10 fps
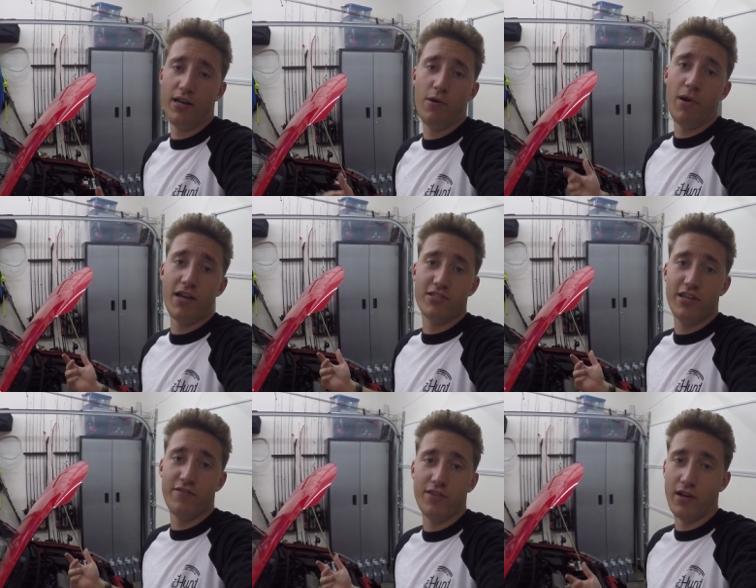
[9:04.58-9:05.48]
nobody's
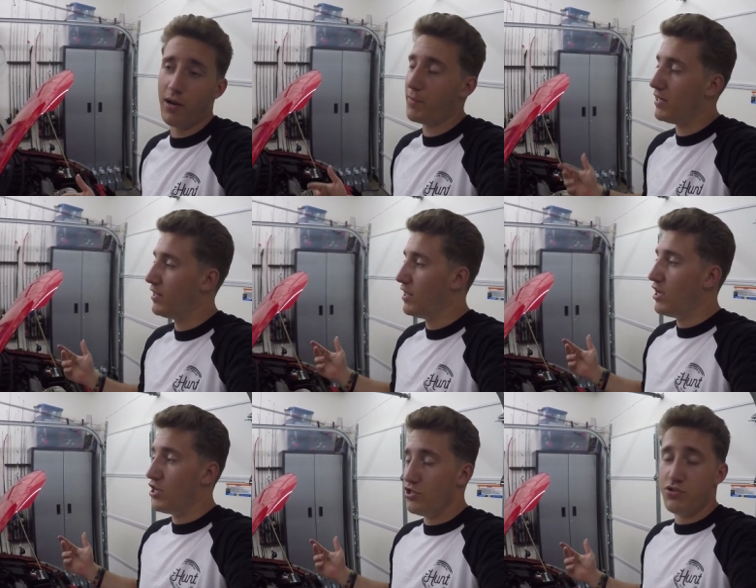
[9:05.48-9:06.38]
living there. I mean,
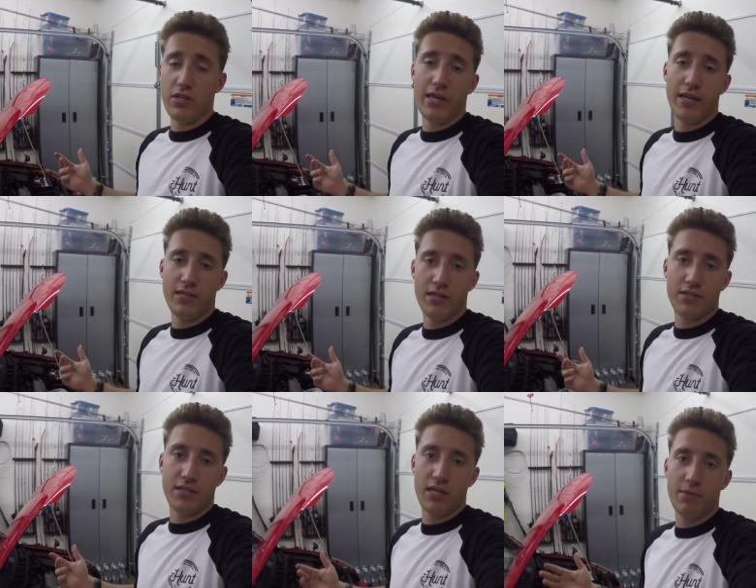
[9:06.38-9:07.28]
you see that in
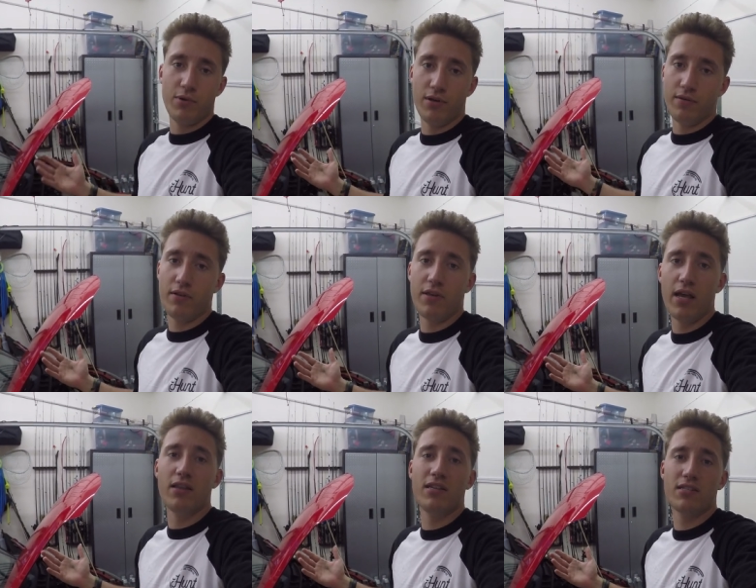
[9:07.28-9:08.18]
Tennessee, but
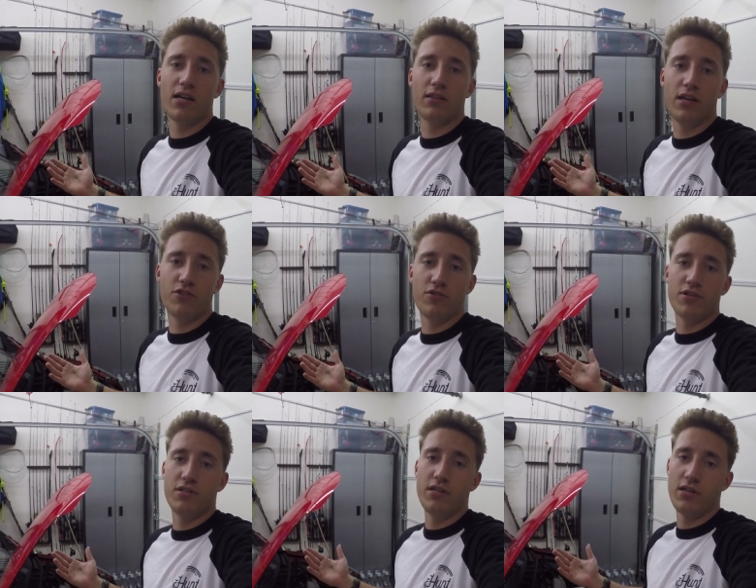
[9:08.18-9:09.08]
they at least like
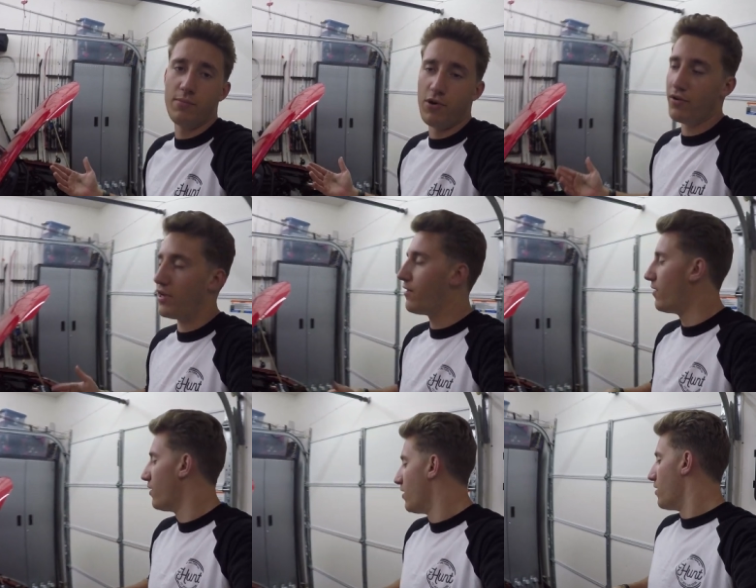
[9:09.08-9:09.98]
electricity. Come on now.
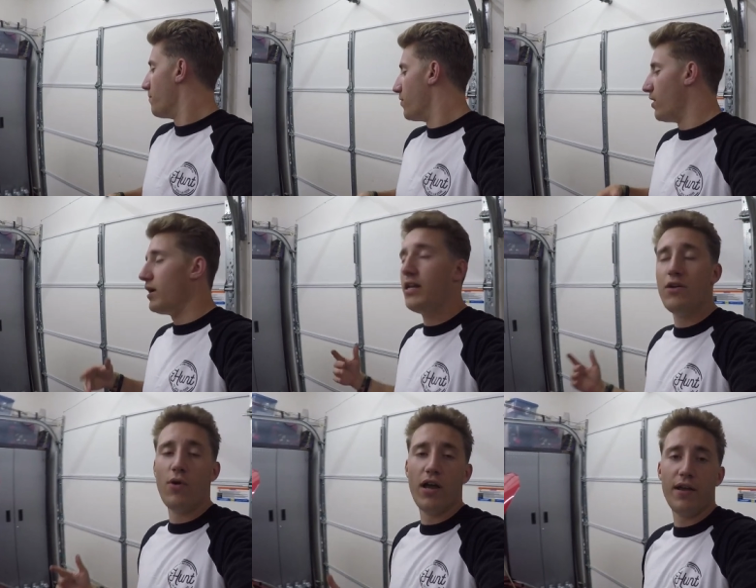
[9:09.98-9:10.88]
But
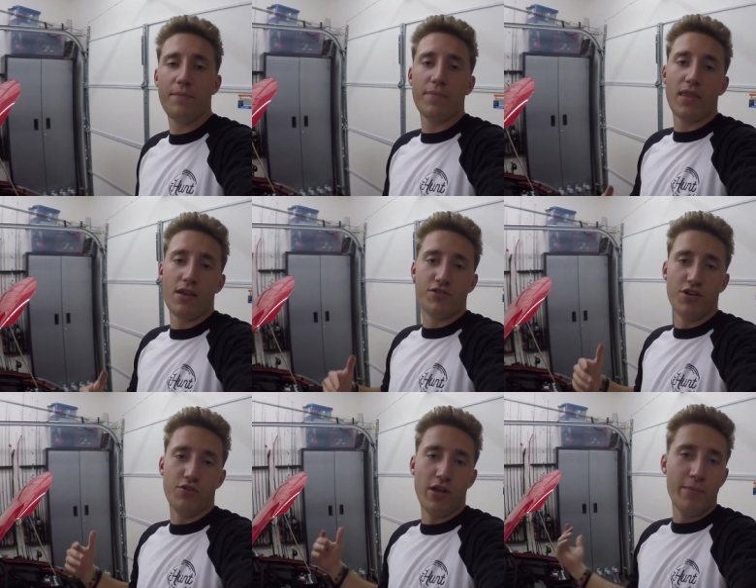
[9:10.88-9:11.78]
anyway,
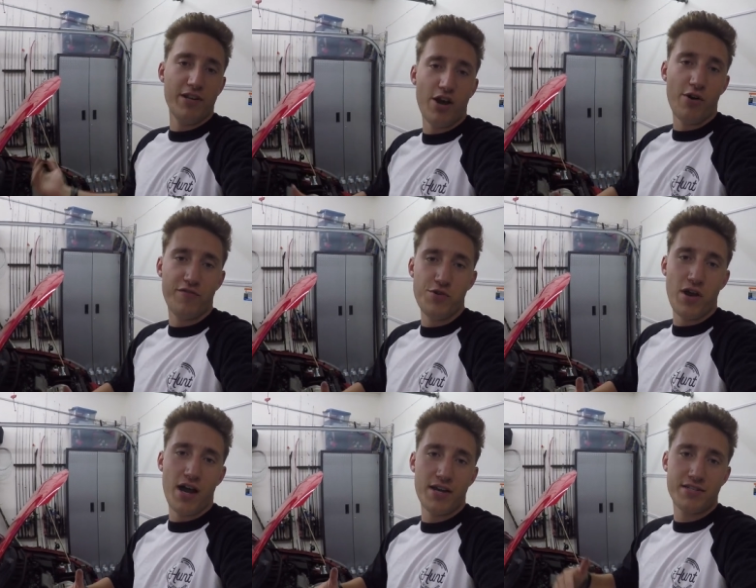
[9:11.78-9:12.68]
so let me know if you
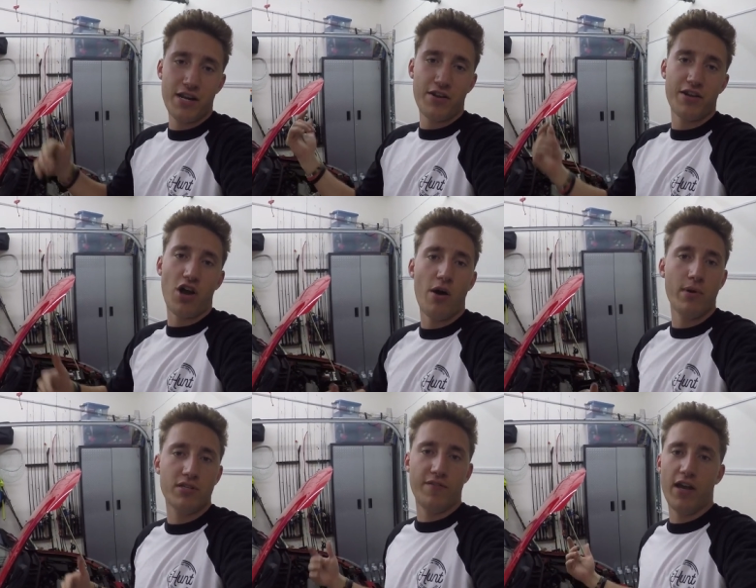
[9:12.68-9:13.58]
guys down in the
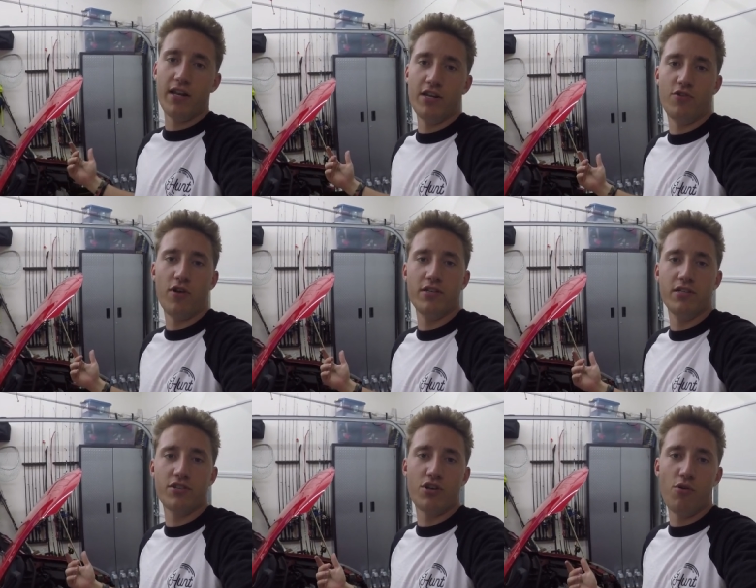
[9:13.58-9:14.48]
comments have had any
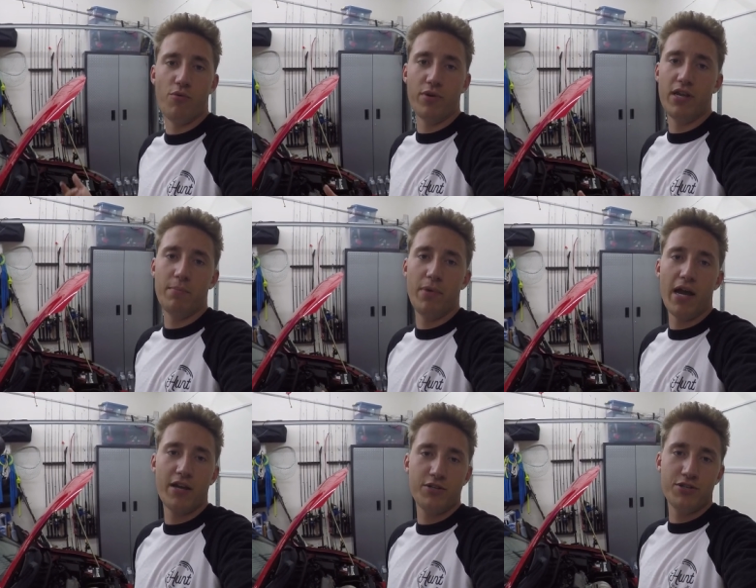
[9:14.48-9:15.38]
craziness going with getting
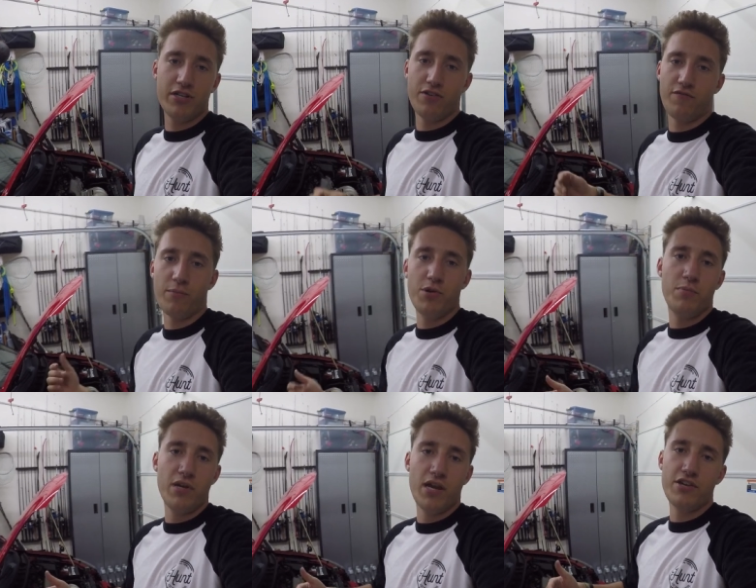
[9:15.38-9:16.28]
packages either from U
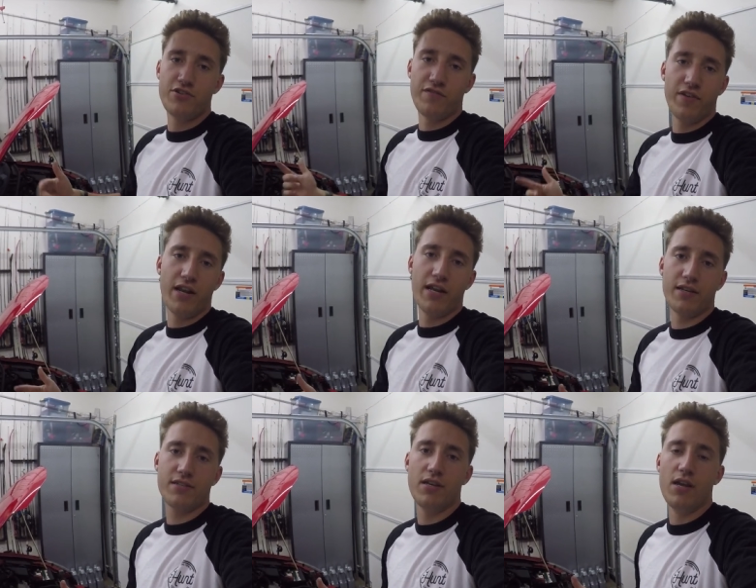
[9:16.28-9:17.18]
P S or
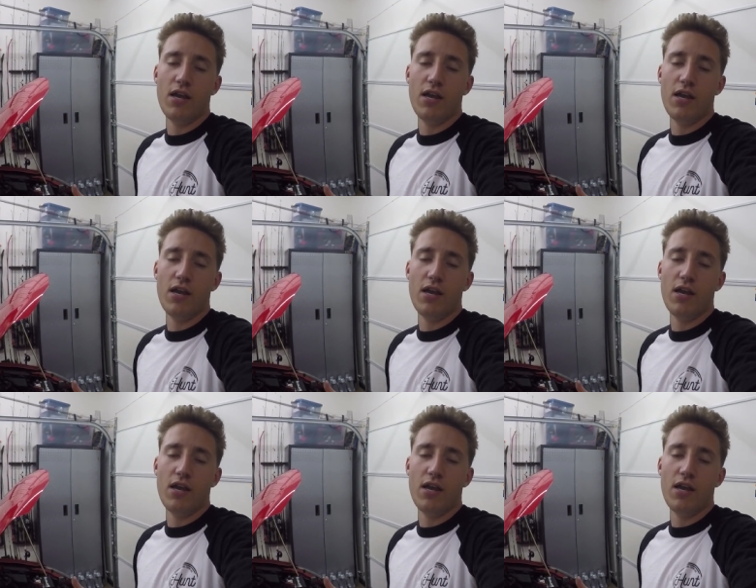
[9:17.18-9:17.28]
FedEx.